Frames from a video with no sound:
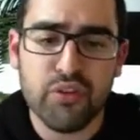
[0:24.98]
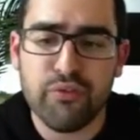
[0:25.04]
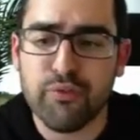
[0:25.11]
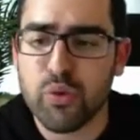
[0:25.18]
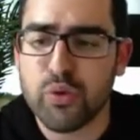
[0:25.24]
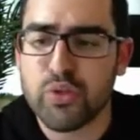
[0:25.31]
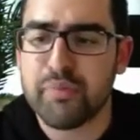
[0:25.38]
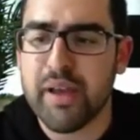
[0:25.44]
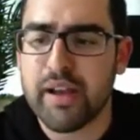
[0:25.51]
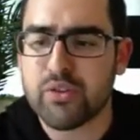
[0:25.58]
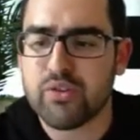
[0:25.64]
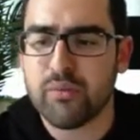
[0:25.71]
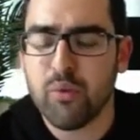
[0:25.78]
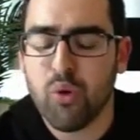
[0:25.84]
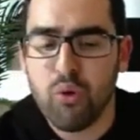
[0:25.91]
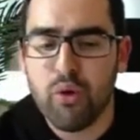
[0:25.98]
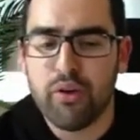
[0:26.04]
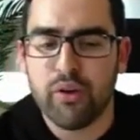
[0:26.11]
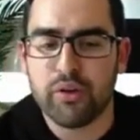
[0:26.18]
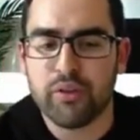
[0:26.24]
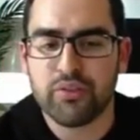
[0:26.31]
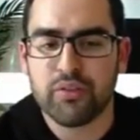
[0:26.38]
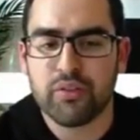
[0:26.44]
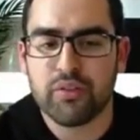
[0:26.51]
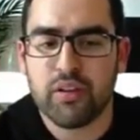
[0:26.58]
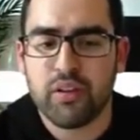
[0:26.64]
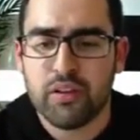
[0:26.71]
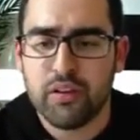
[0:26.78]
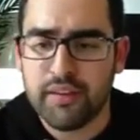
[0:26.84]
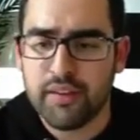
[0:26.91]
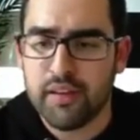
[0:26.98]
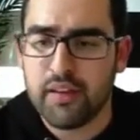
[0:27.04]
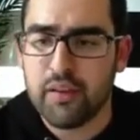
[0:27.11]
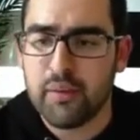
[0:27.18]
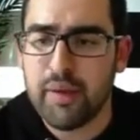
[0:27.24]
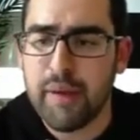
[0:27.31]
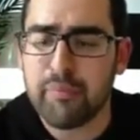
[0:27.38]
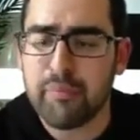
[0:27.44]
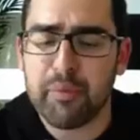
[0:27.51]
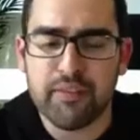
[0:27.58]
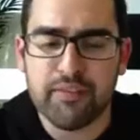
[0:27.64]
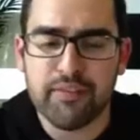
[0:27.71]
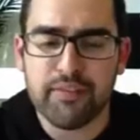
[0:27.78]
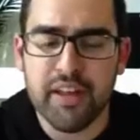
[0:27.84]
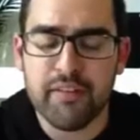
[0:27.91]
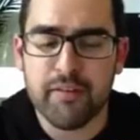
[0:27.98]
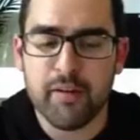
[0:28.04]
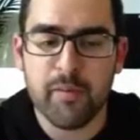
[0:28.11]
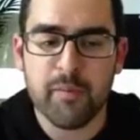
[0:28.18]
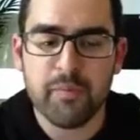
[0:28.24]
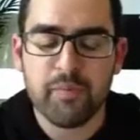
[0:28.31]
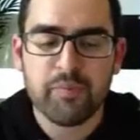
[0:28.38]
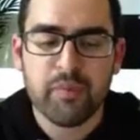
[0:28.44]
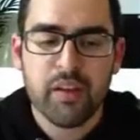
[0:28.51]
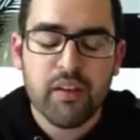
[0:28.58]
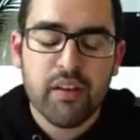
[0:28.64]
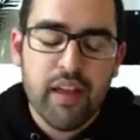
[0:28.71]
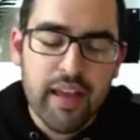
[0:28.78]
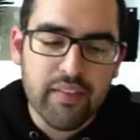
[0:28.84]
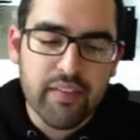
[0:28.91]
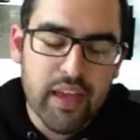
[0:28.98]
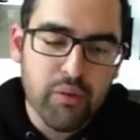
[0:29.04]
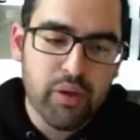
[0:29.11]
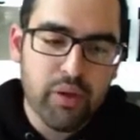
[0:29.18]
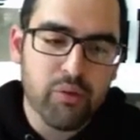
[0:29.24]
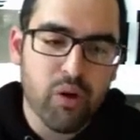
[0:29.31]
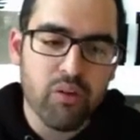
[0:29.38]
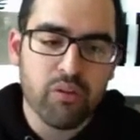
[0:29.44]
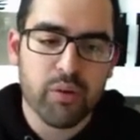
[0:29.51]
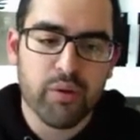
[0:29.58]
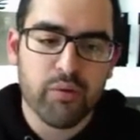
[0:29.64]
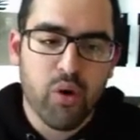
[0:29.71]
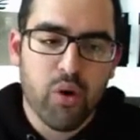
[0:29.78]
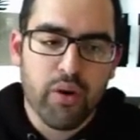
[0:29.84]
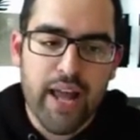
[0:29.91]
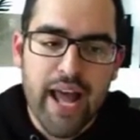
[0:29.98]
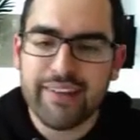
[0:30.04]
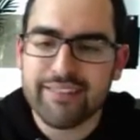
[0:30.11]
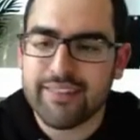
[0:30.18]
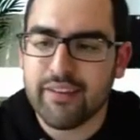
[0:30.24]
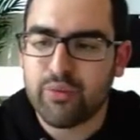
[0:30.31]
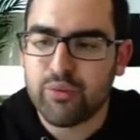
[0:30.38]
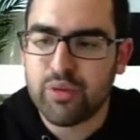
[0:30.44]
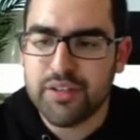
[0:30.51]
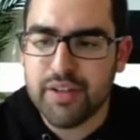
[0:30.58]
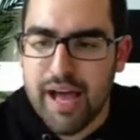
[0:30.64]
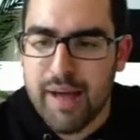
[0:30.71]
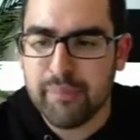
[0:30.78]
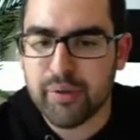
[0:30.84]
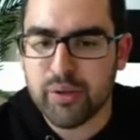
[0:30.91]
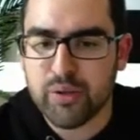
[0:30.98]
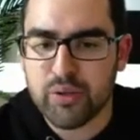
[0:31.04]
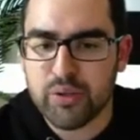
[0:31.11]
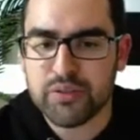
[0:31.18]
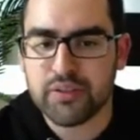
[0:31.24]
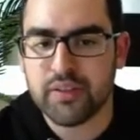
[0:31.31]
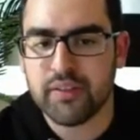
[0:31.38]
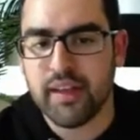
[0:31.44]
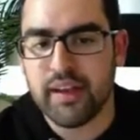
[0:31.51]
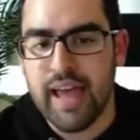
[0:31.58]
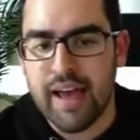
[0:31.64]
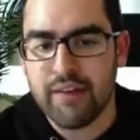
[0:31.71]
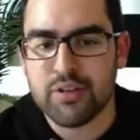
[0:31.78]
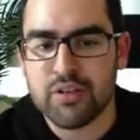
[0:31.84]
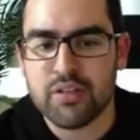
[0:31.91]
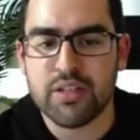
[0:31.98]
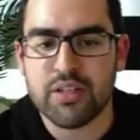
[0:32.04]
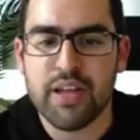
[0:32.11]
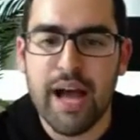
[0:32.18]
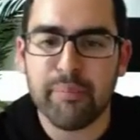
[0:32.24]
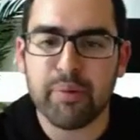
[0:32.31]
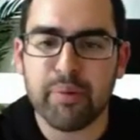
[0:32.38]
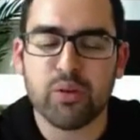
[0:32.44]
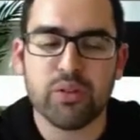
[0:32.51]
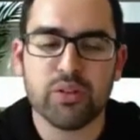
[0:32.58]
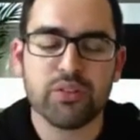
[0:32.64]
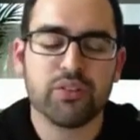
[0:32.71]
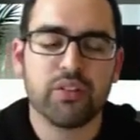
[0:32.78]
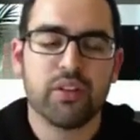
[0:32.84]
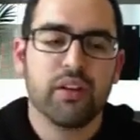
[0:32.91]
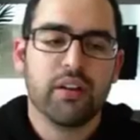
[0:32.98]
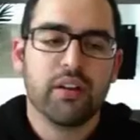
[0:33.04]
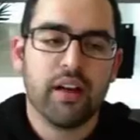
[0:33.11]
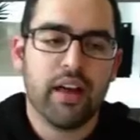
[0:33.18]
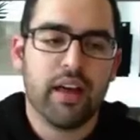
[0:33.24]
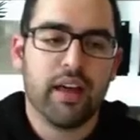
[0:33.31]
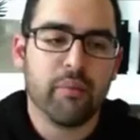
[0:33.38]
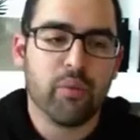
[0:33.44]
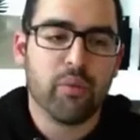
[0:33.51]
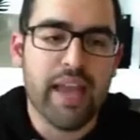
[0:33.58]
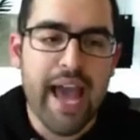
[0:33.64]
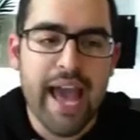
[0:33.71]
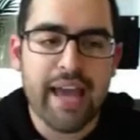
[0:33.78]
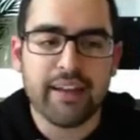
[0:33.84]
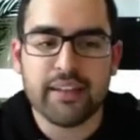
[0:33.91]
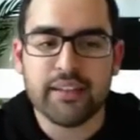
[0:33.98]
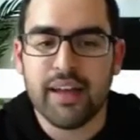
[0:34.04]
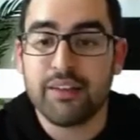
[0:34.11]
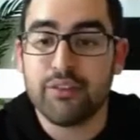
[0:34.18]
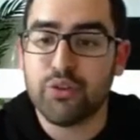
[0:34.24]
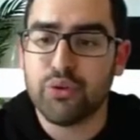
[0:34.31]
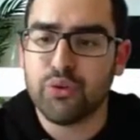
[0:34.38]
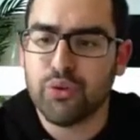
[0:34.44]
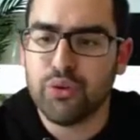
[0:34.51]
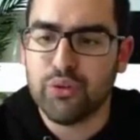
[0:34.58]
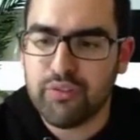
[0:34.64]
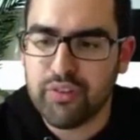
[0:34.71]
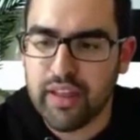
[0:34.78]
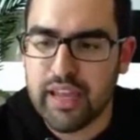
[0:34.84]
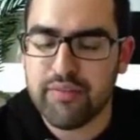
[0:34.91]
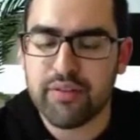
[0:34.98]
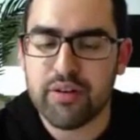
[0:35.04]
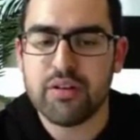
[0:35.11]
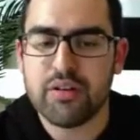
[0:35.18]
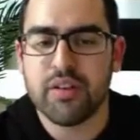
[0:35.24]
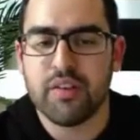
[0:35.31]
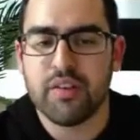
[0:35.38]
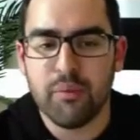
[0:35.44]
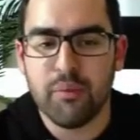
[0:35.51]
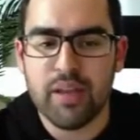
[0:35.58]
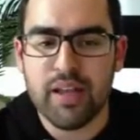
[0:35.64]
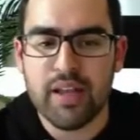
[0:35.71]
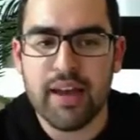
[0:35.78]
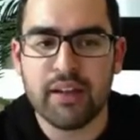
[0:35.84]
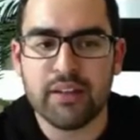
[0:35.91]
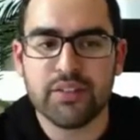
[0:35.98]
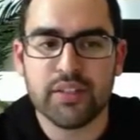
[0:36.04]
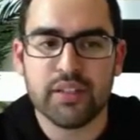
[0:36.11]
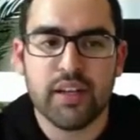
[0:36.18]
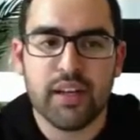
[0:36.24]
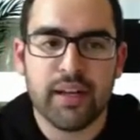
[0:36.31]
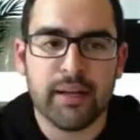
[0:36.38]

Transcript: full spectrum oils in the peppermint flavor. And then we rolled out the 3 topicals. And then after the topicals, we added 2 new flavors. And then we got into